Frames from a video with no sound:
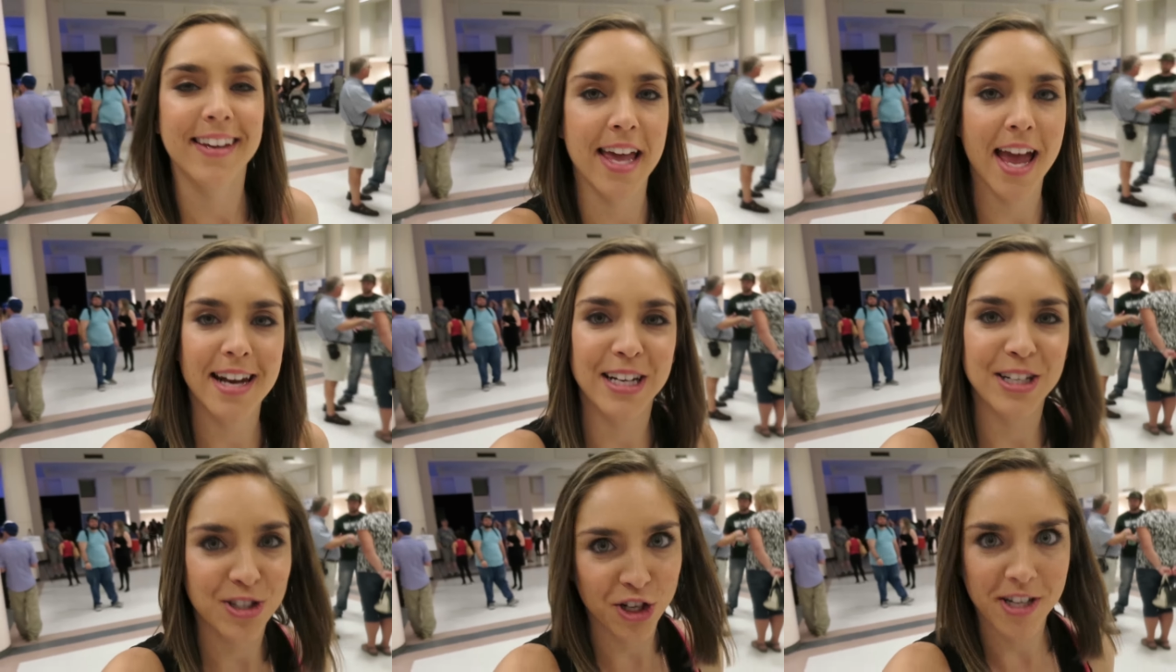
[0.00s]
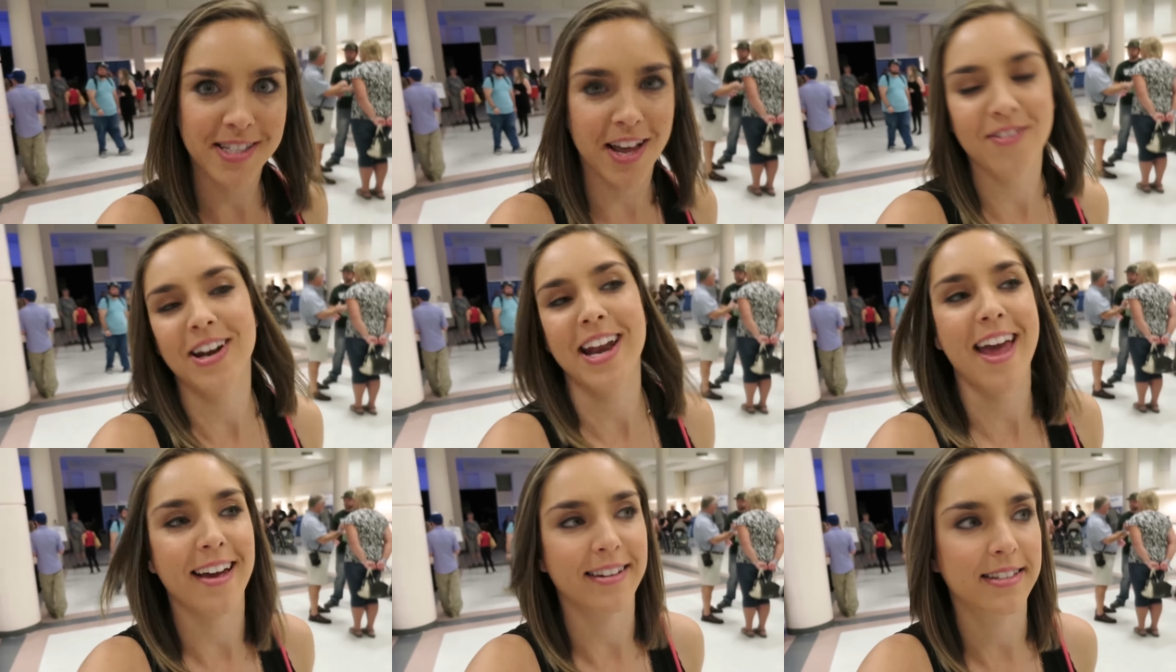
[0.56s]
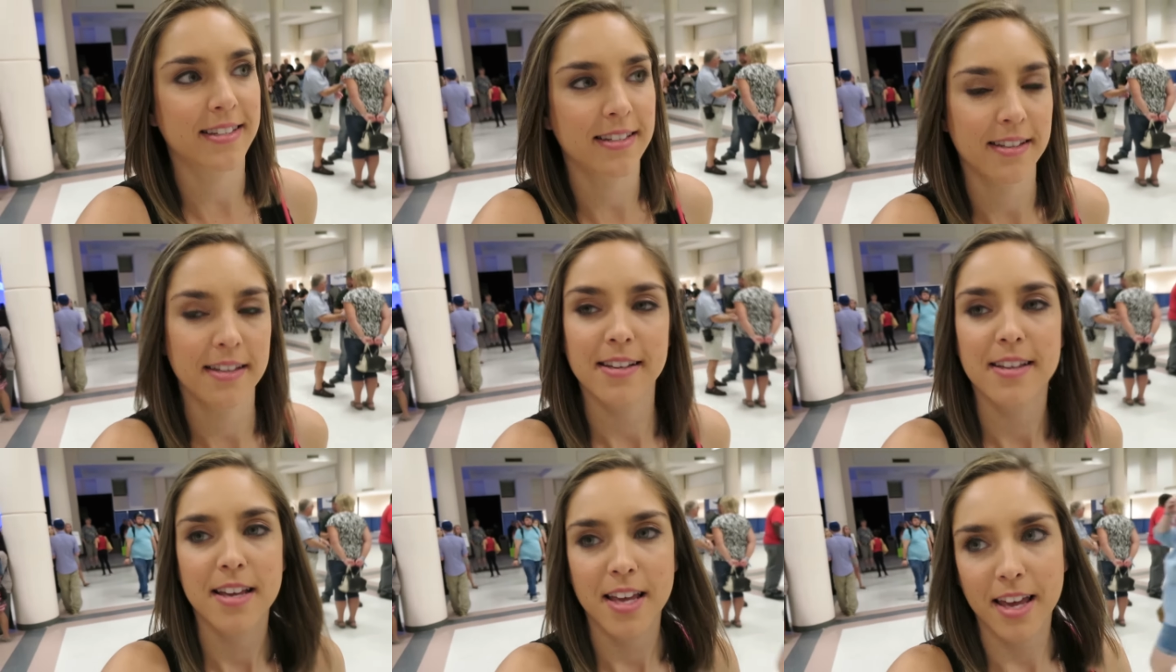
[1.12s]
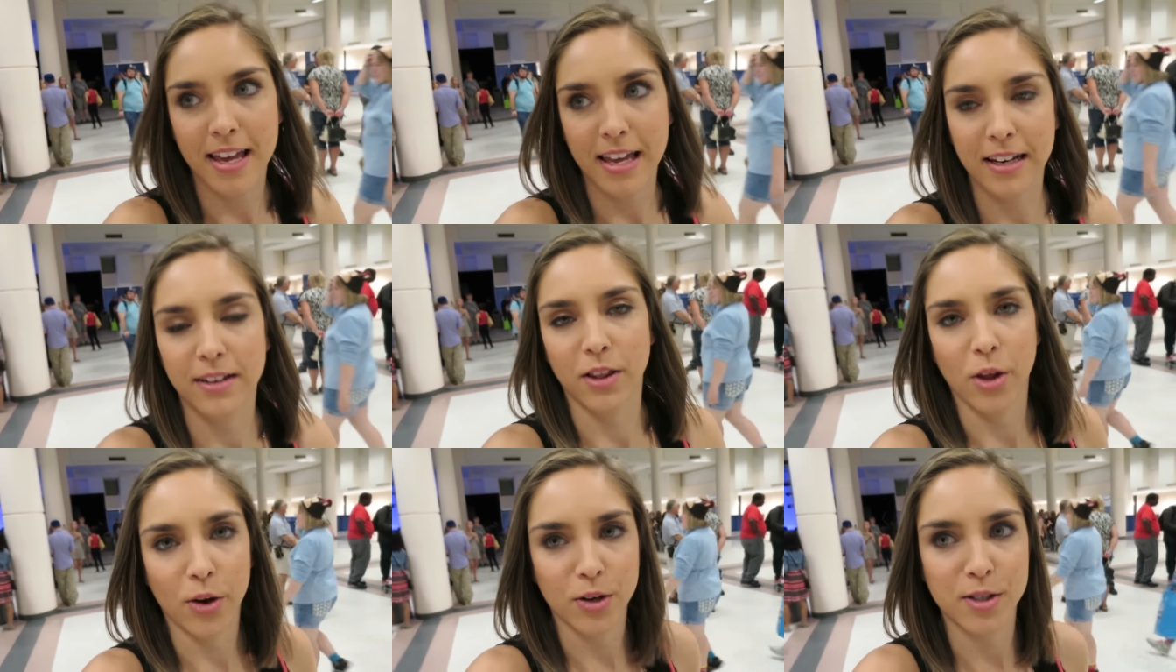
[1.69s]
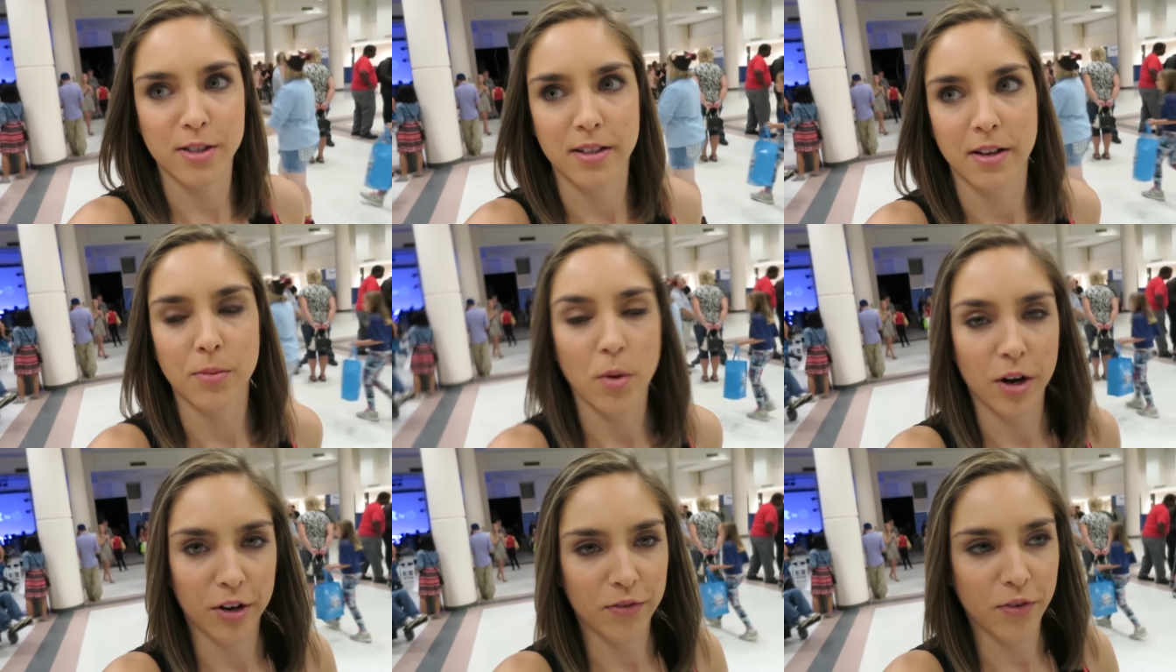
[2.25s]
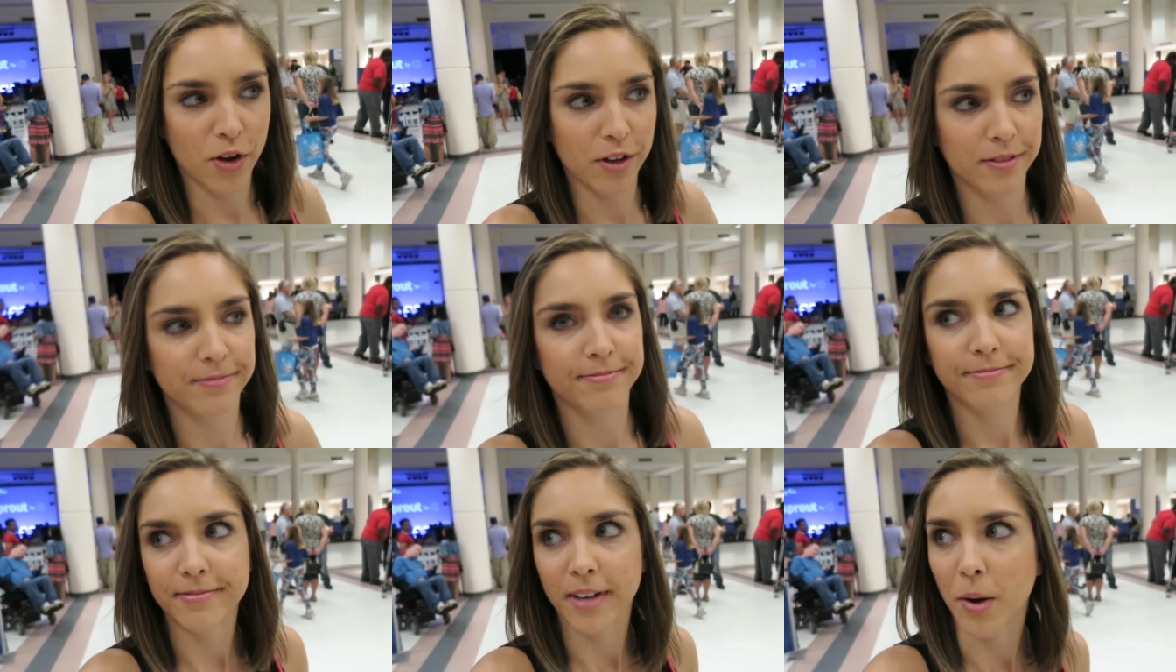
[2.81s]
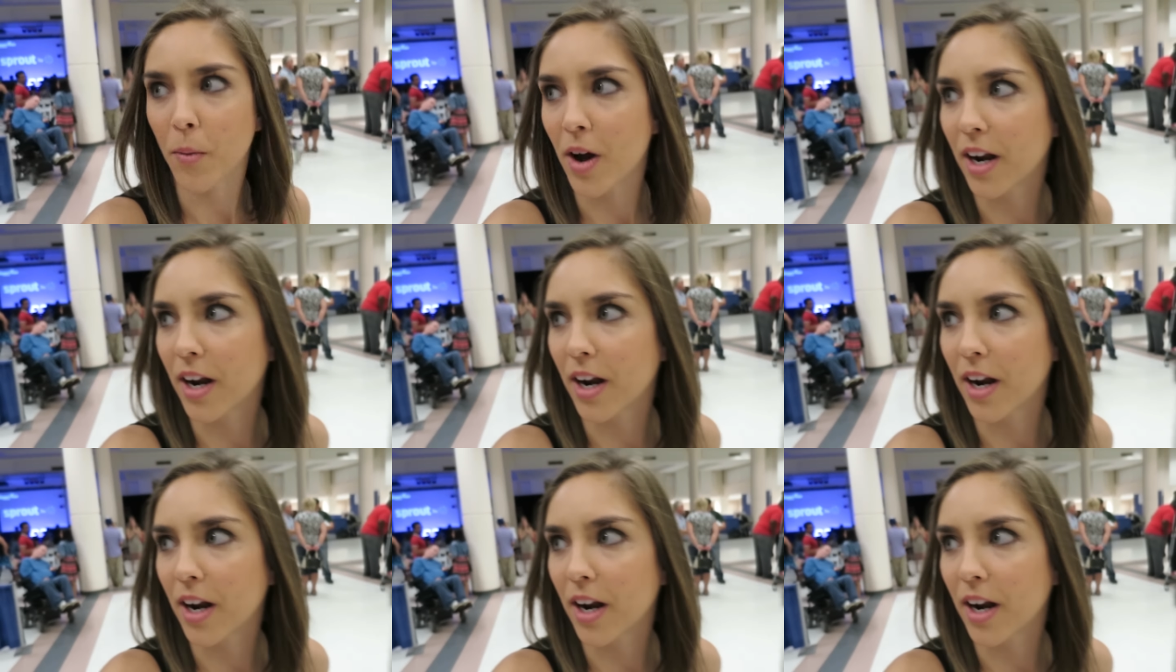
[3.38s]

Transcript: the Canon G7X. It looks wonderful. I